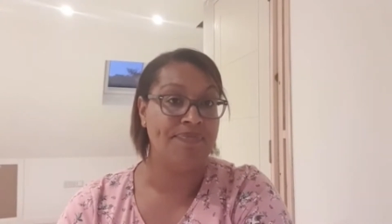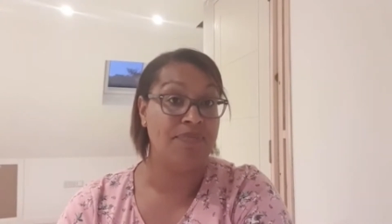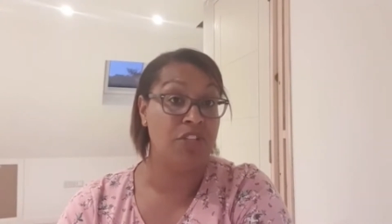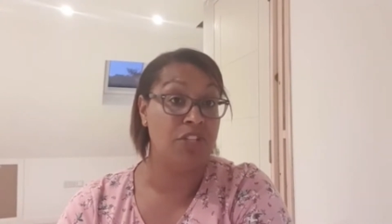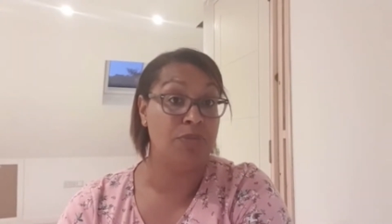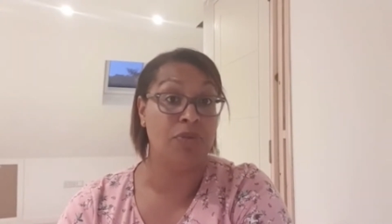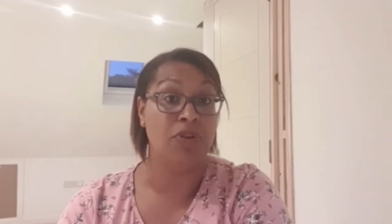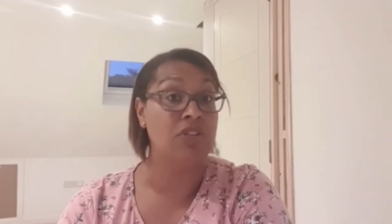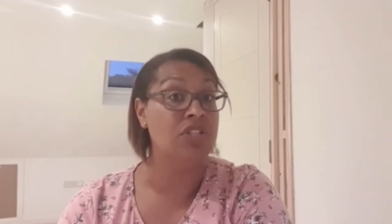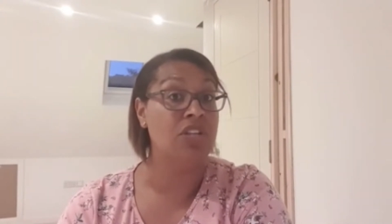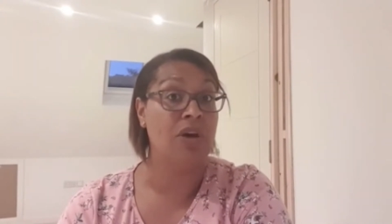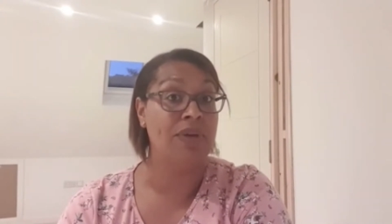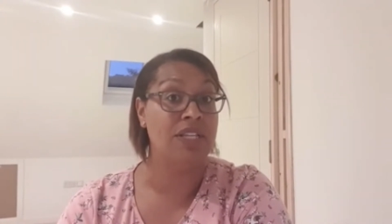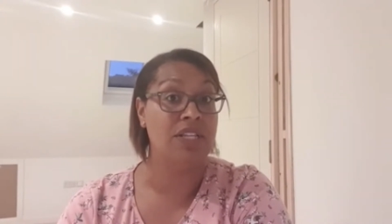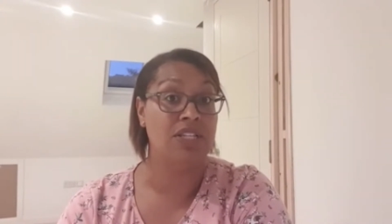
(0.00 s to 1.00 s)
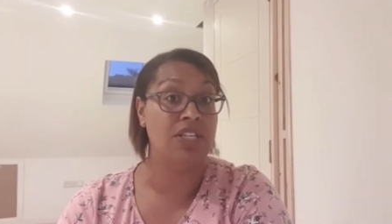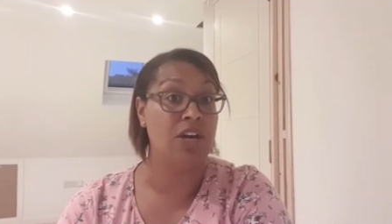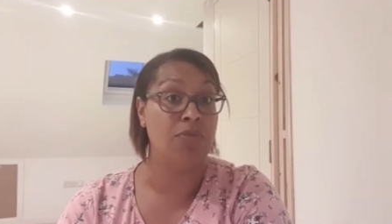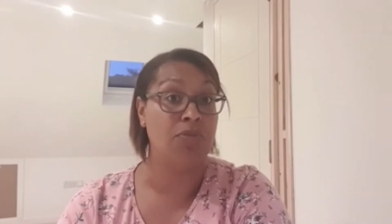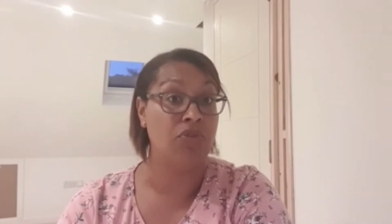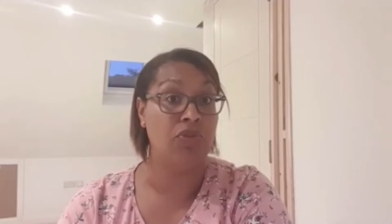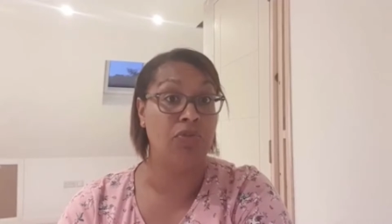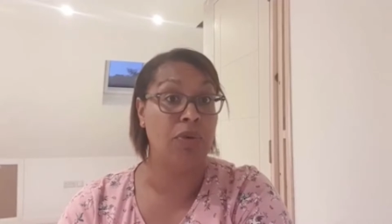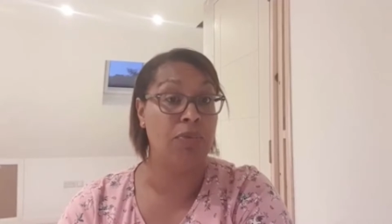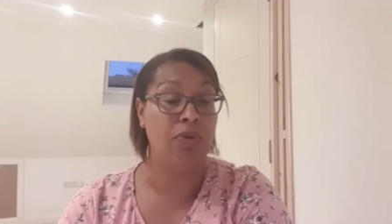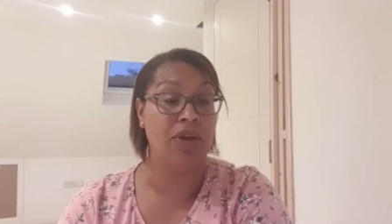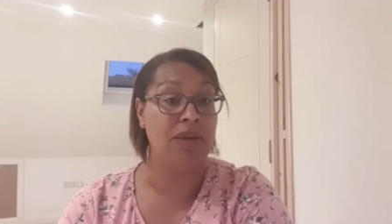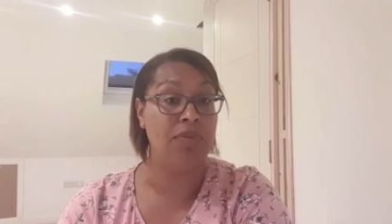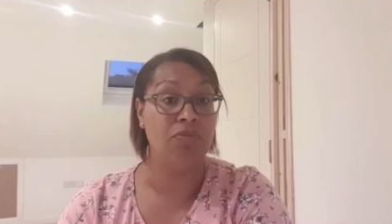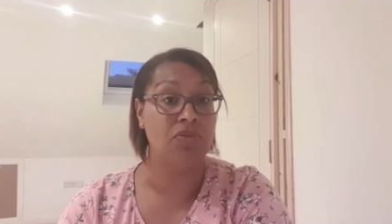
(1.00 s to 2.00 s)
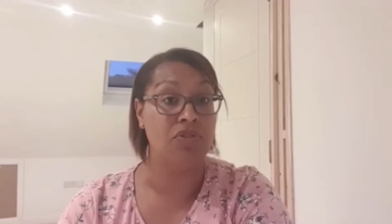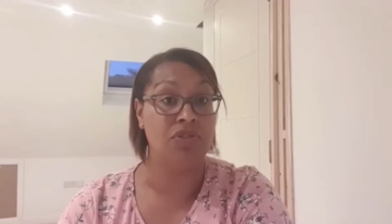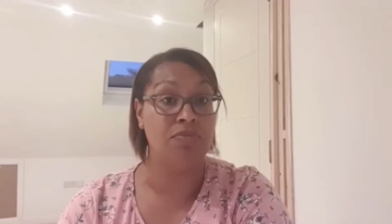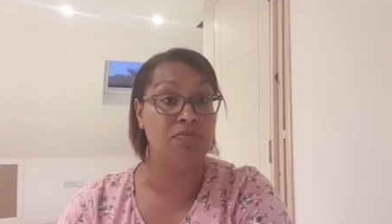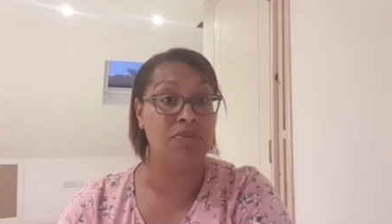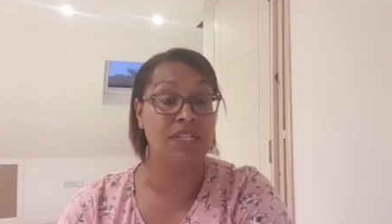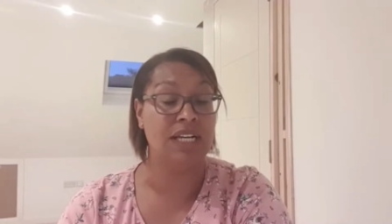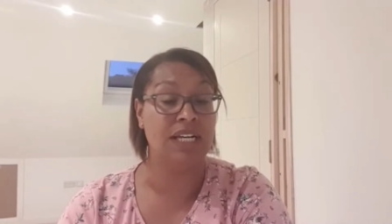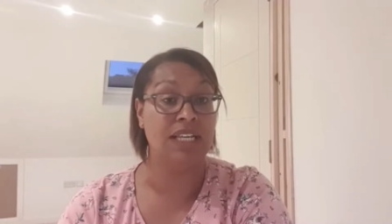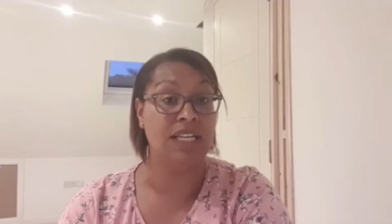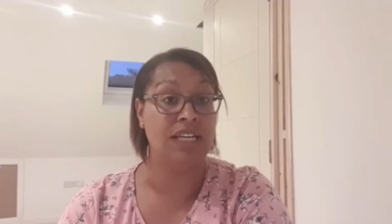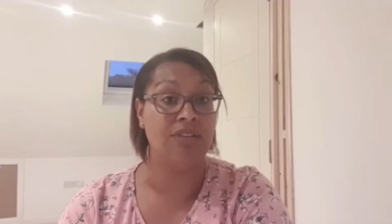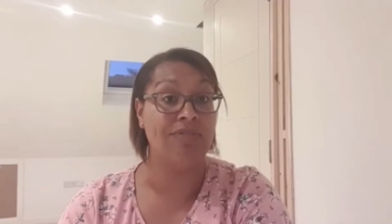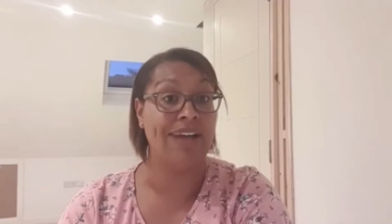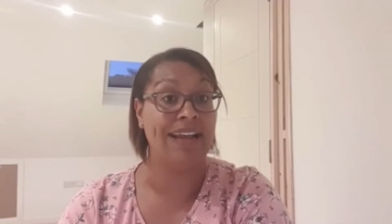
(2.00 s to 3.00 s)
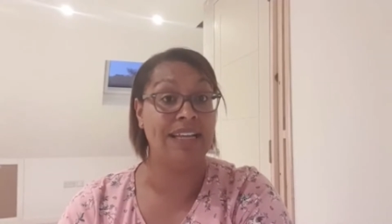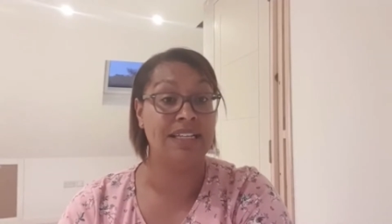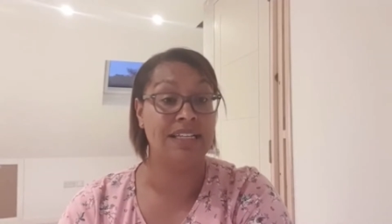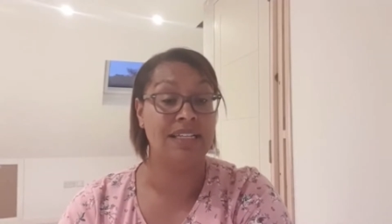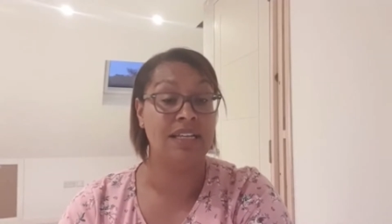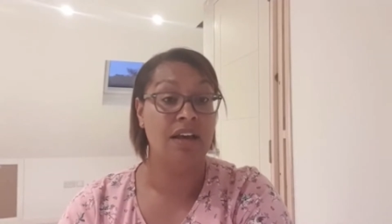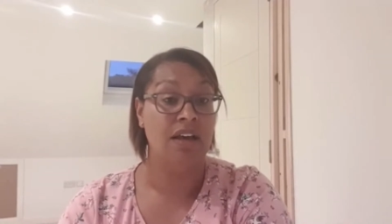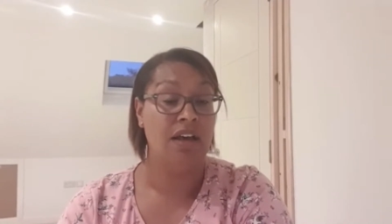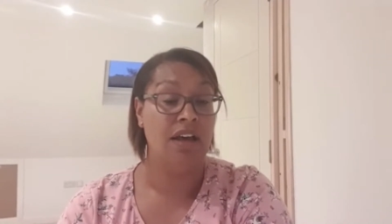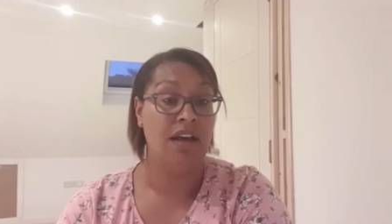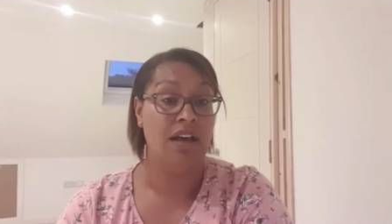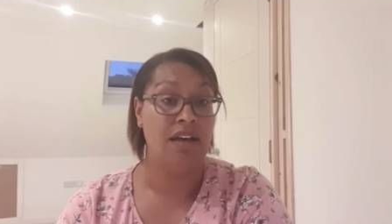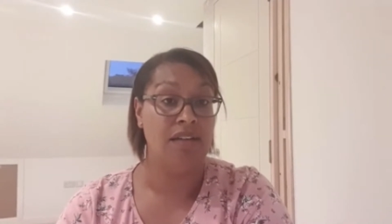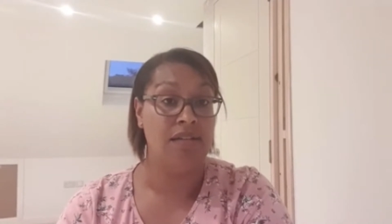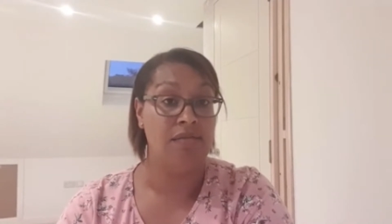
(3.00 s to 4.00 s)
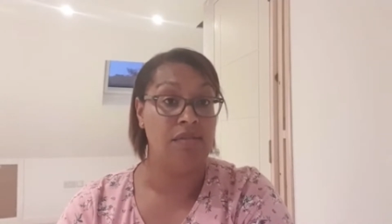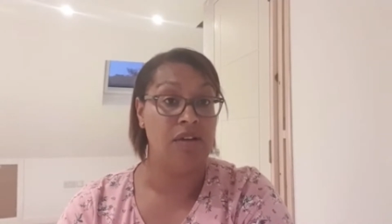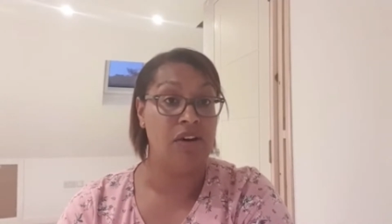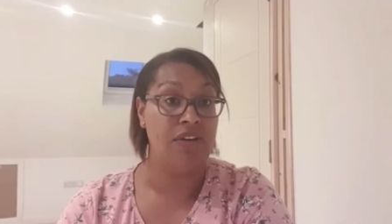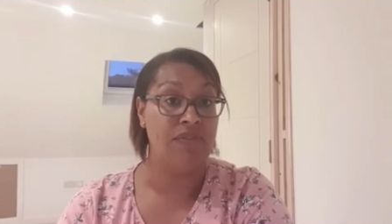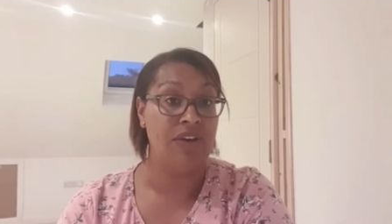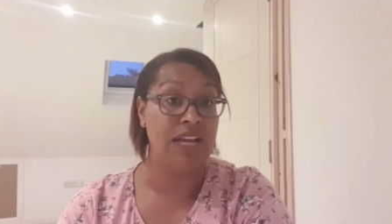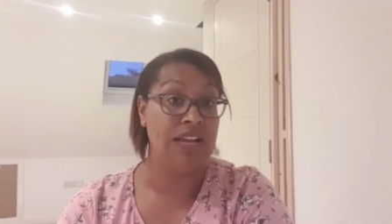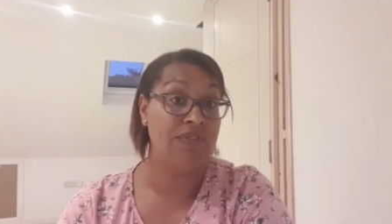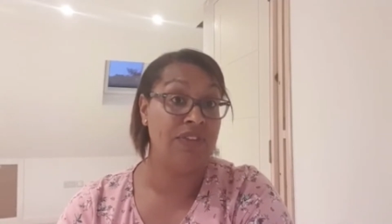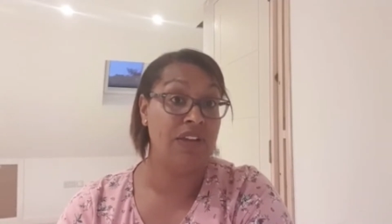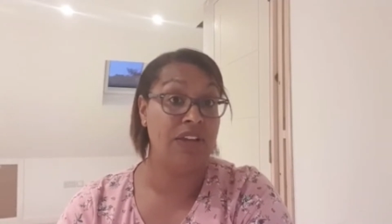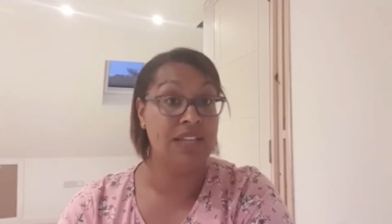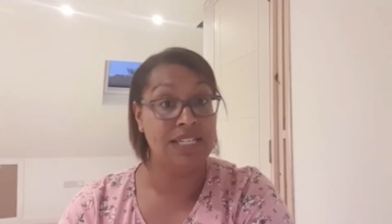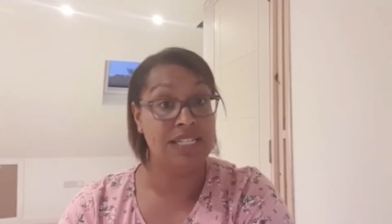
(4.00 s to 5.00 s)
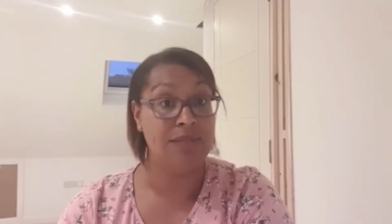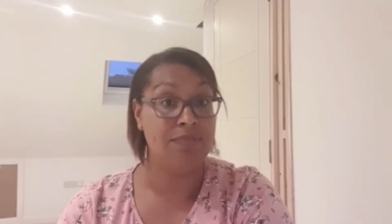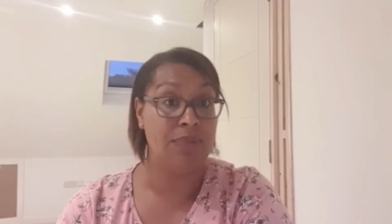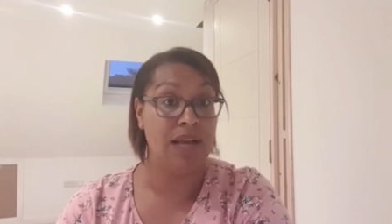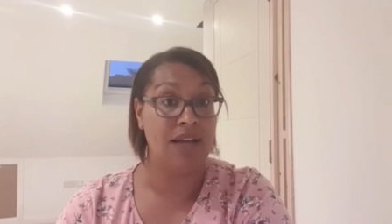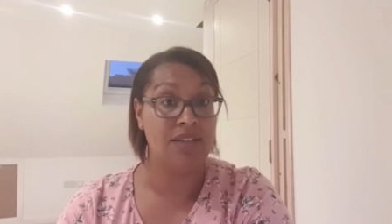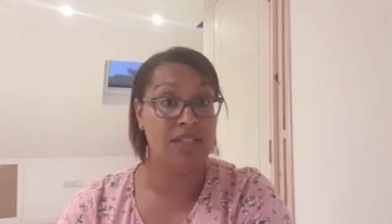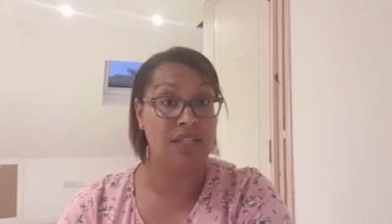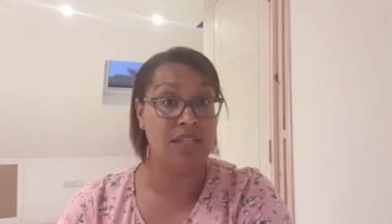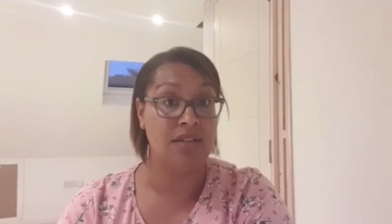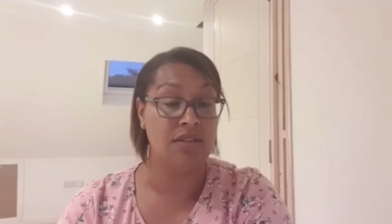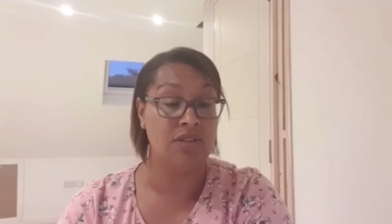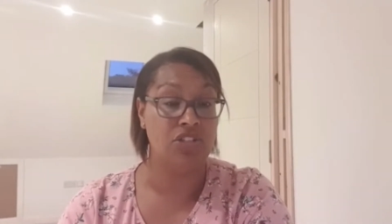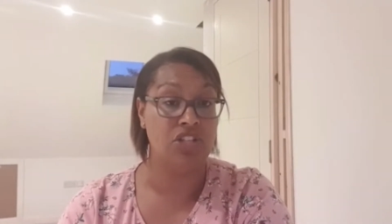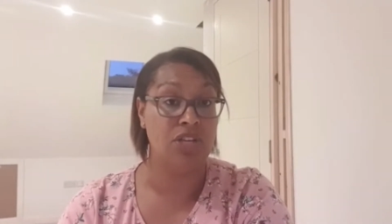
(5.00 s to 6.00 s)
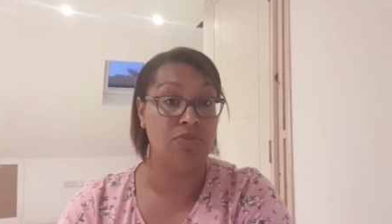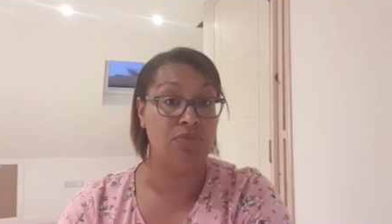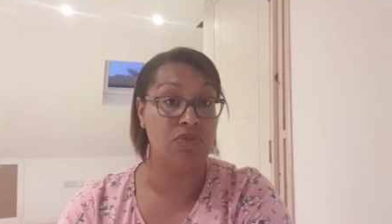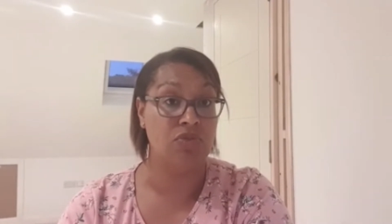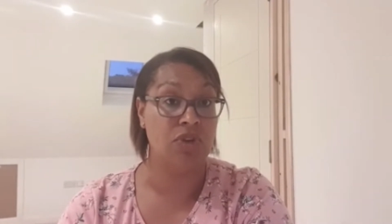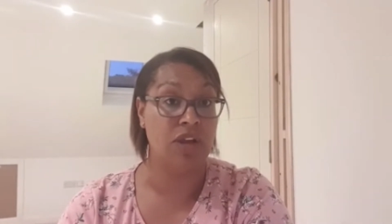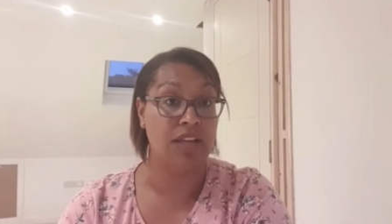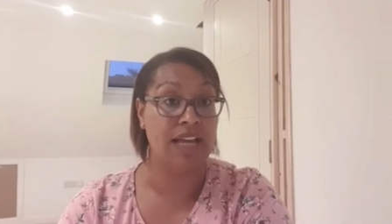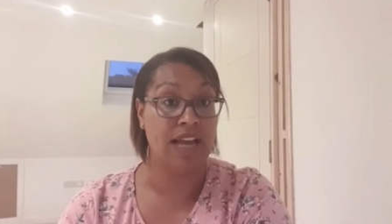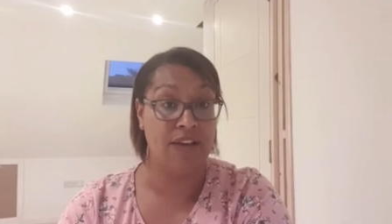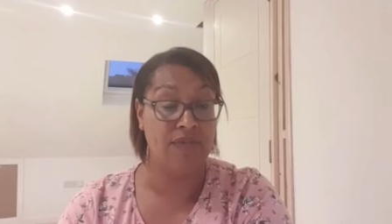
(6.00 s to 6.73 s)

just because knowing the sample that we put in wasn't particularly great either, even though they did bloods and she was all okay.